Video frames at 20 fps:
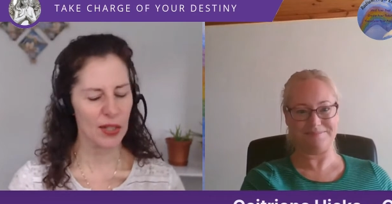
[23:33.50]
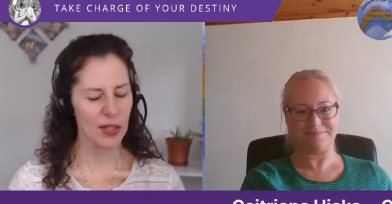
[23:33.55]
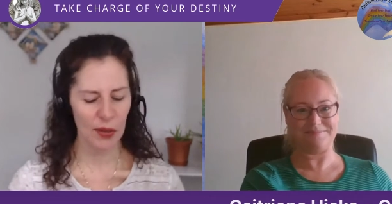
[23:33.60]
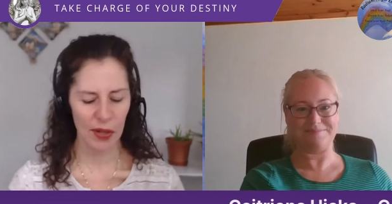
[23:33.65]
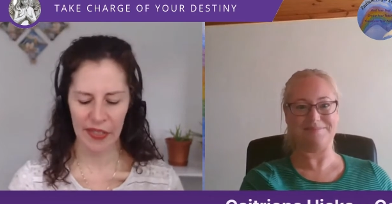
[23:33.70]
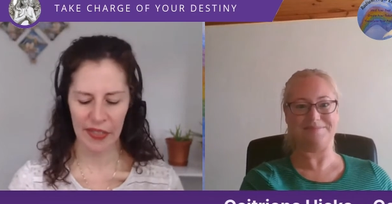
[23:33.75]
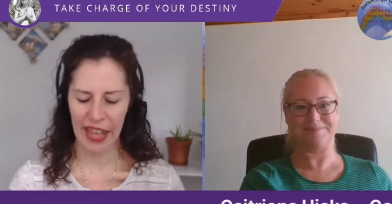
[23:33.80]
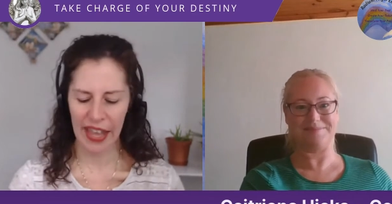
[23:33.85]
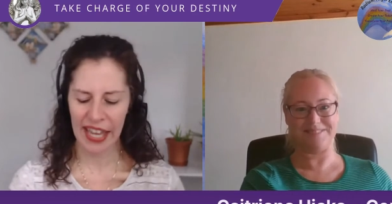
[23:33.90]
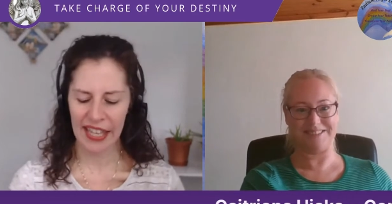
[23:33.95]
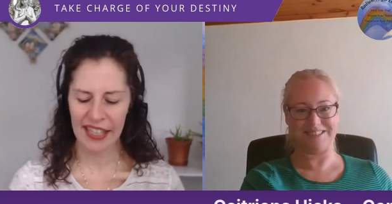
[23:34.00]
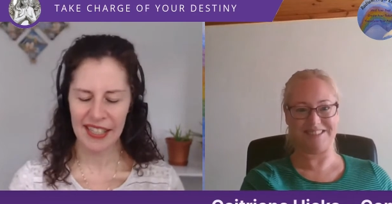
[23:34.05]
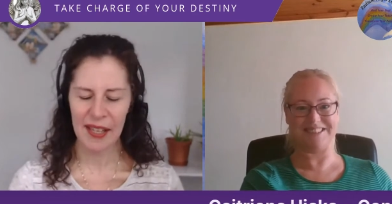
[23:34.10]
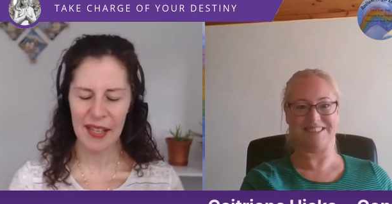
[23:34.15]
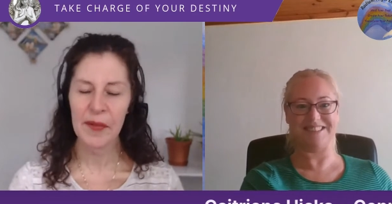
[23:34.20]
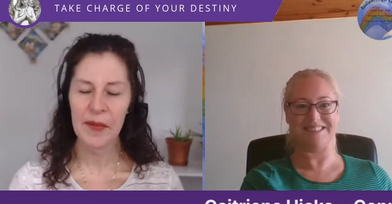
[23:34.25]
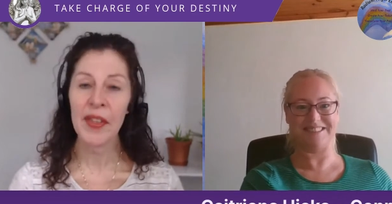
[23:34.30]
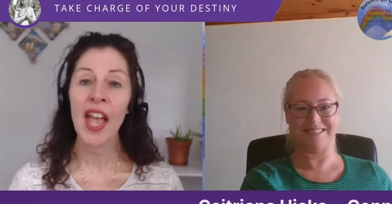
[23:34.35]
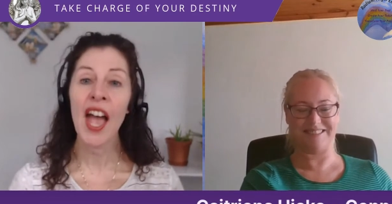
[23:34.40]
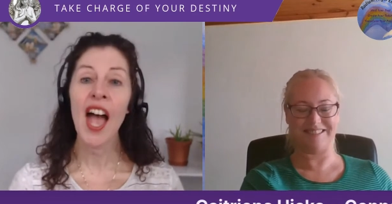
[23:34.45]
Speaker 1: doing that.
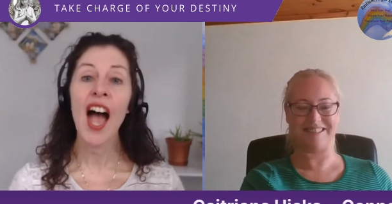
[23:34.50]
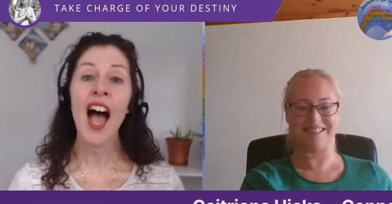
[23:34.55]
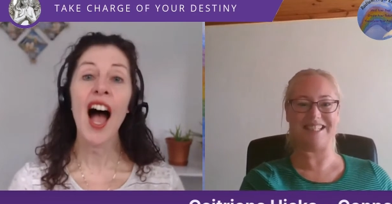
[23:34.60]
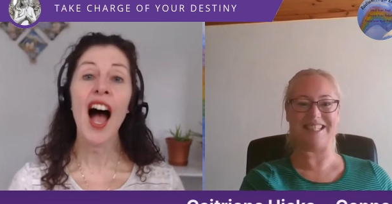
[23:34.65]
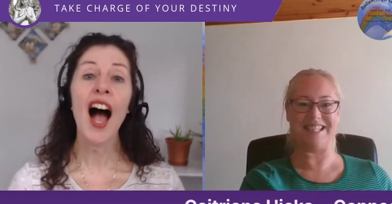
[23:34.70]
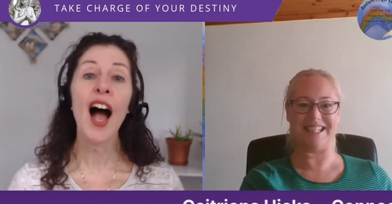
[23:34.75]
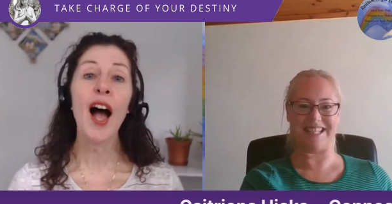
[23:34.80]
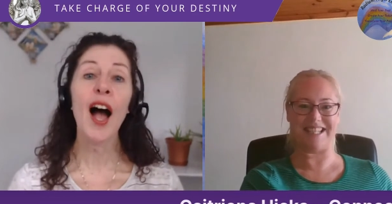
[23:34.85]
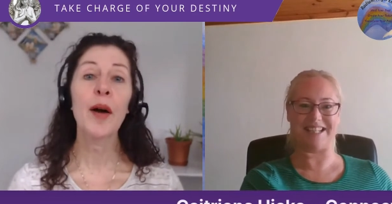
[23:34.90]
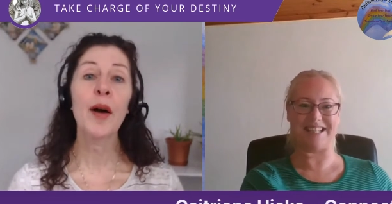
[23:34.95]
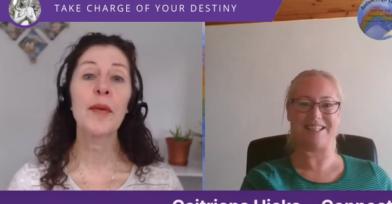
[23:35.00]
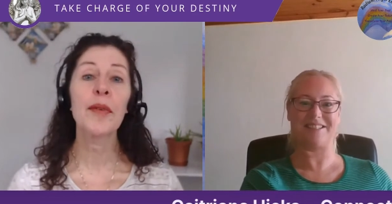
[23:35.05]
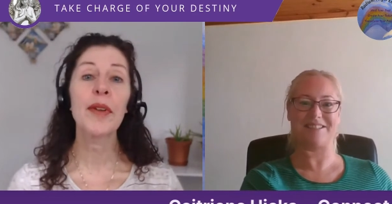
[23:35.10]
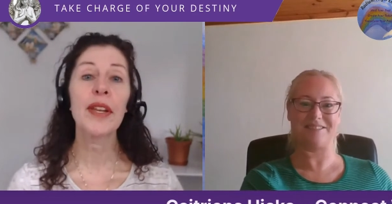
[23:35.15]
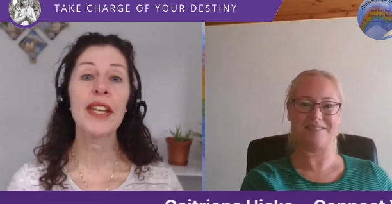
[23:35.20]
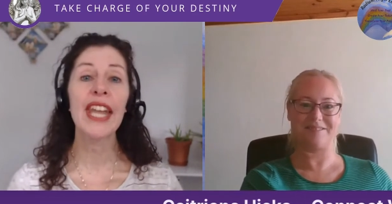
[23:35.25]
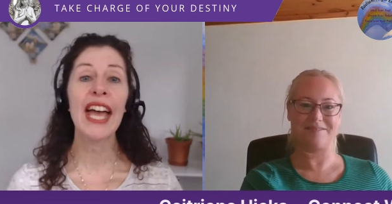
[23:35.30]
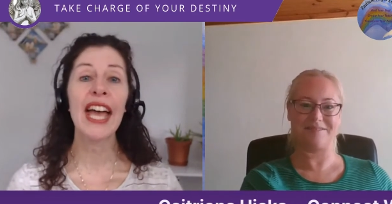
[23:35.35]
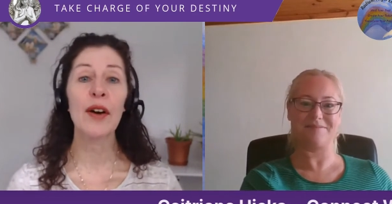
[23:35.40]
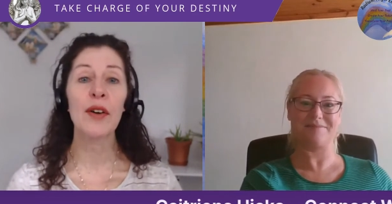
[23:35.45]
Um,
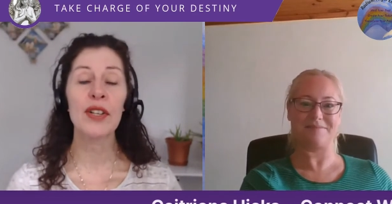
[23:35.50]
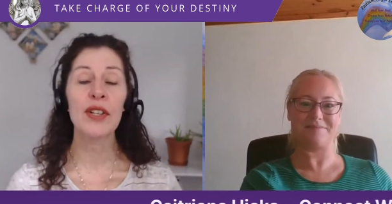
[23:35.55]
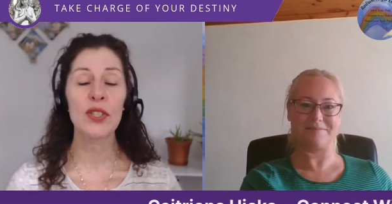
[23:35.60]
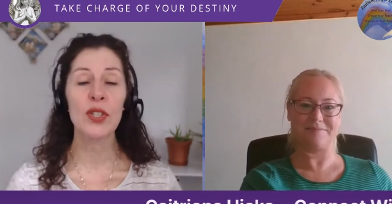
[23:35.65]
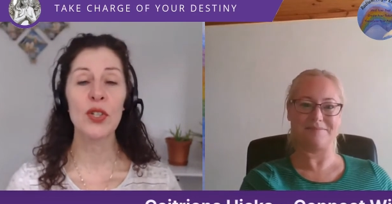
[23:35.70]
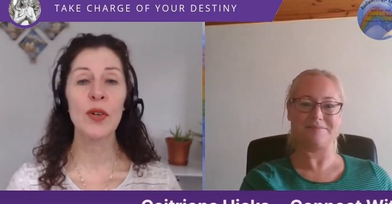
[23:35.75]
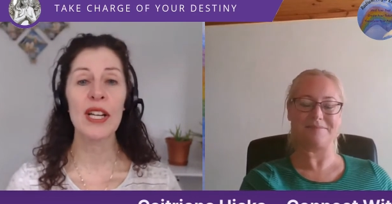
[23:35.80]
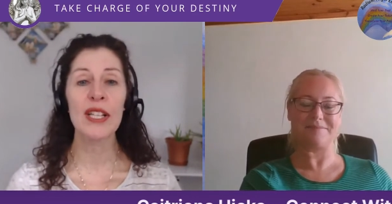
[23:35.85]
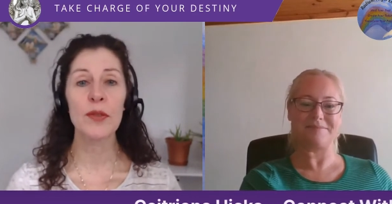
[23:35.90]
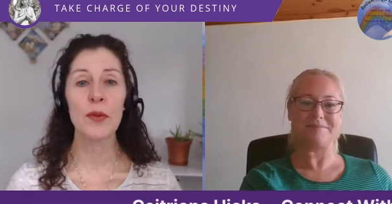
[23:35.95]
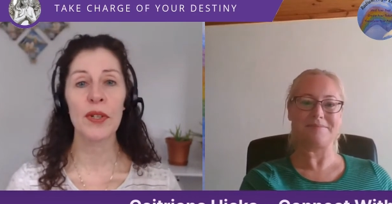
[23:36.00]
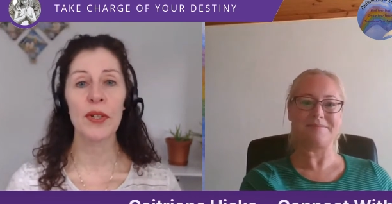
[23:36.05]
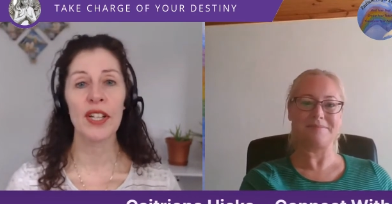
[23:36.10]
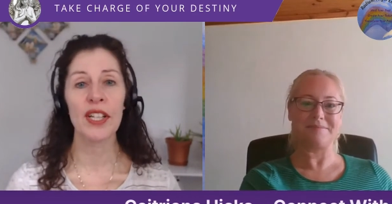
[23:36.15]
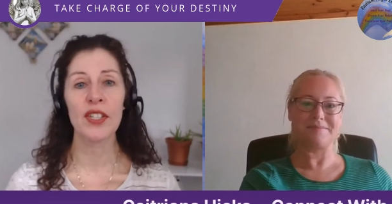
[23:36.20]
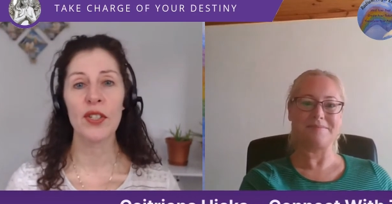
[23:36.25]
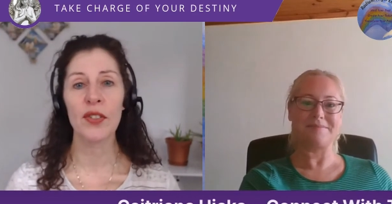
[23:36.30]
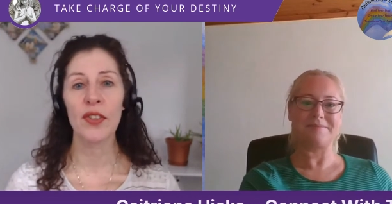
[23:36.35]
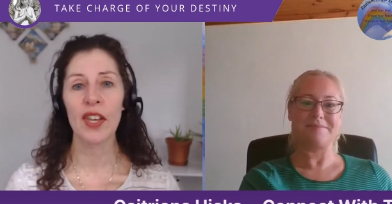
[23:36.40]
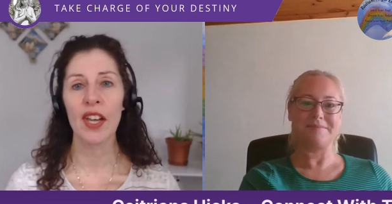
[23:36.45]
now, as always, when
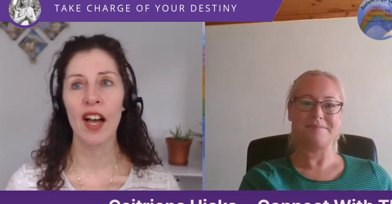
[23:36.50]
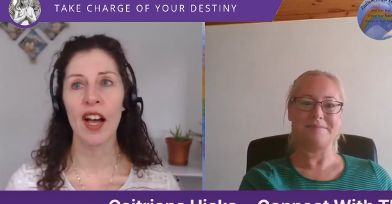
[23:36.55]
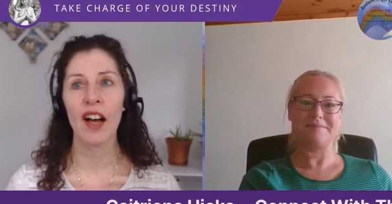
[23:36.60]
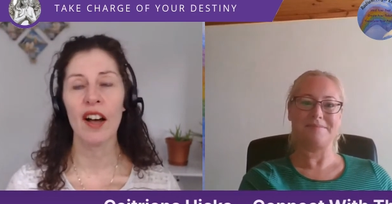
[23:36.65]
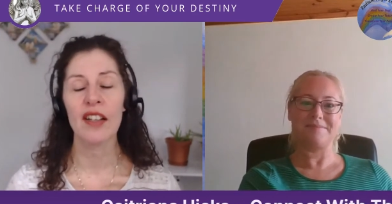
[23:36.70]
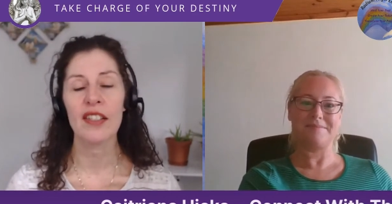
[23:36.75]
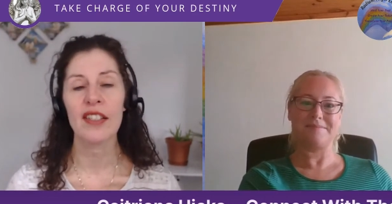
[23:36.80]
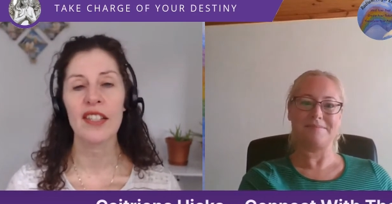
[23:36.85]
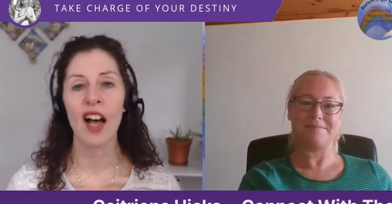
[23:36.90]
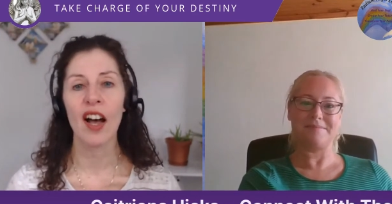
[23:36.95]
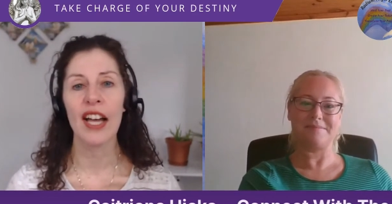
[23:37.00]
I do the cards,